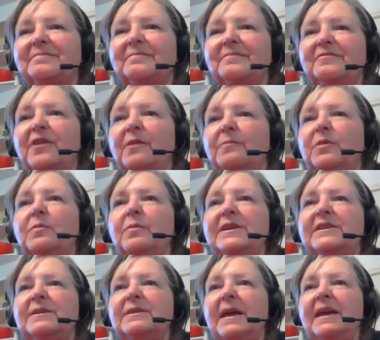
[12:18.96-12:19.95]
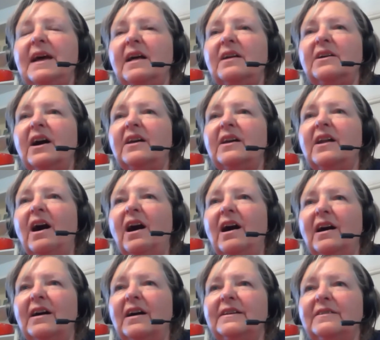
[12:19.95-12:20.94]
from Louisa May Alcott
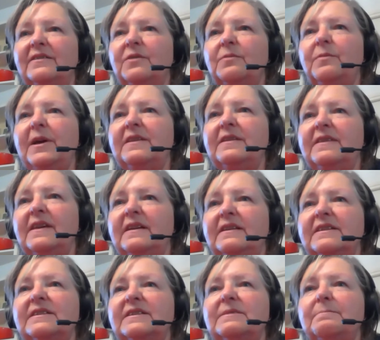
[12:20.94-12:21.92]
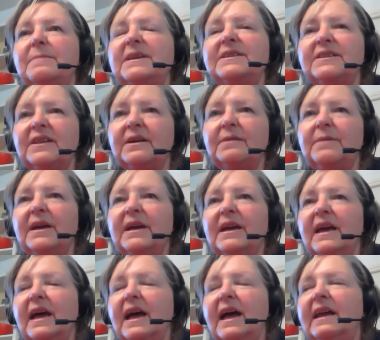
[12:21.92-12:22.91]
on, the way that they dismissed them
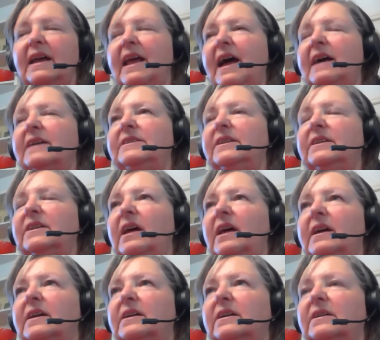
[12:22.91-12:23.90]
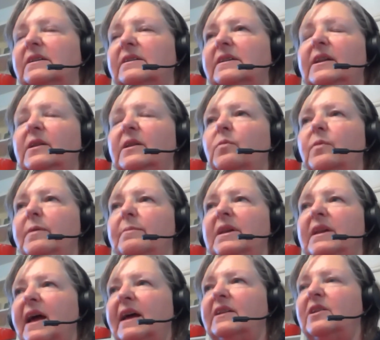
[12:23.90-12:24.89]
and acted like Little Women
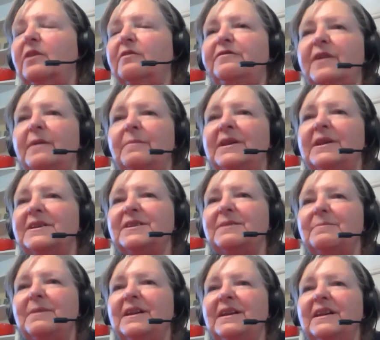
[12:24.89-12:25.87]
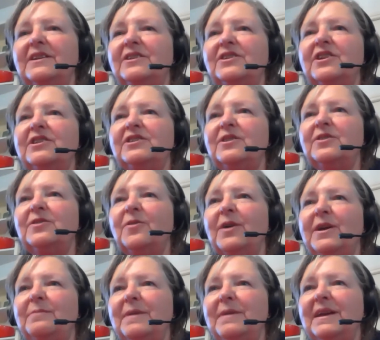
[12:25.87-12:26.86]
had no feminism in it. It just
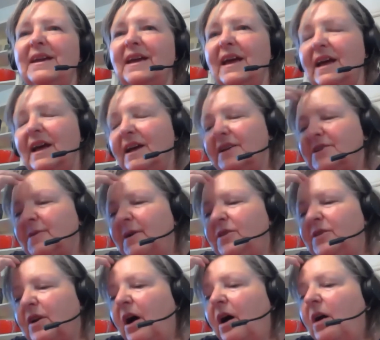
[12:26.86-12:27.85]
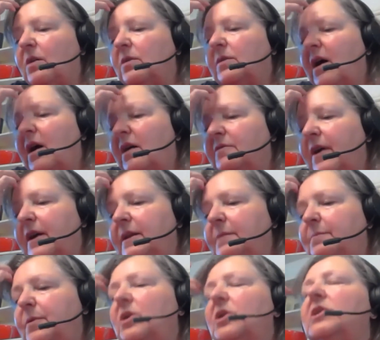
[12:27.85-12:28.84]
annoyed me. So I thought, oh, I'll write a
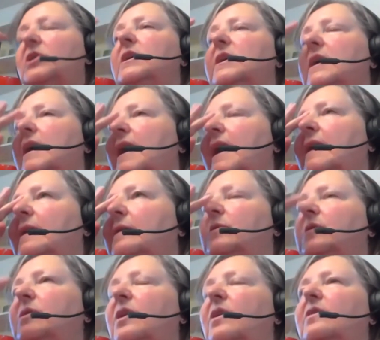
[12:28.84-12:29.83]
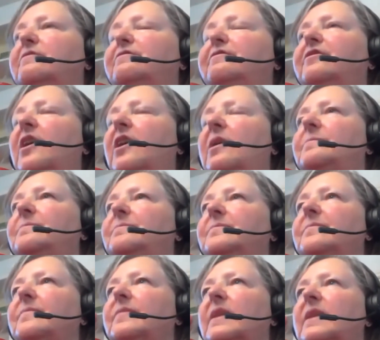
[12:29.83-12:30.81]
book and it will go from
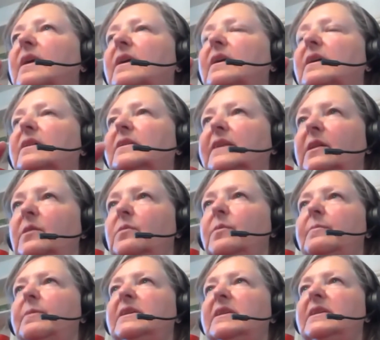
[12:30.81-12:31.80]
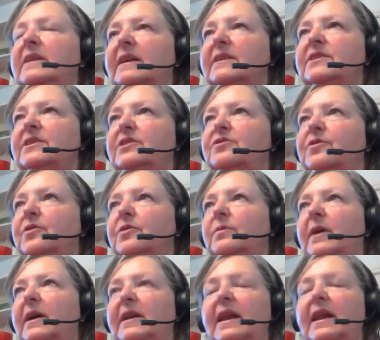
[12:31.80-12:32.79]
Little Women to Nancy Drew
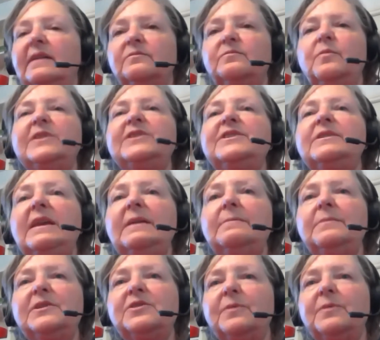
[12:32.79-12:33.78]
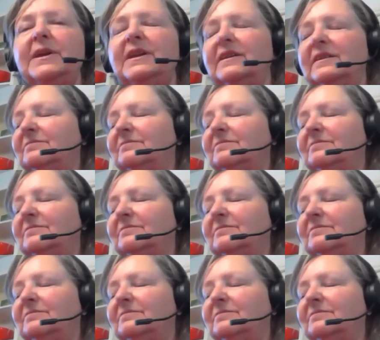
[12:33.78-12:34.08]
and what's in between.